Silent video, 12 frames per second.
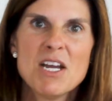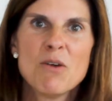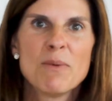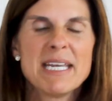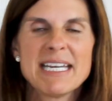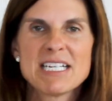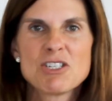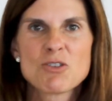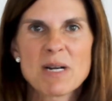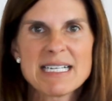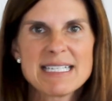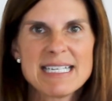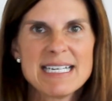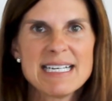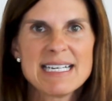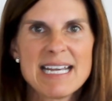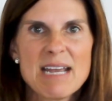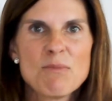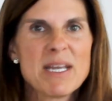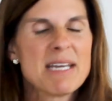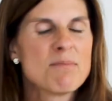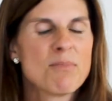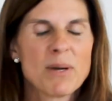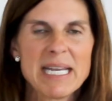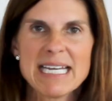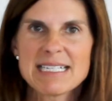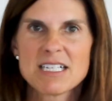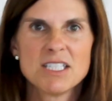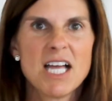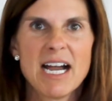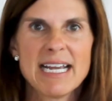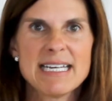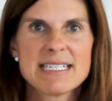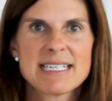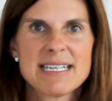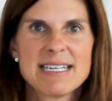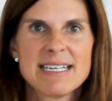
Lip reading: we can address it, and we can bring it to light.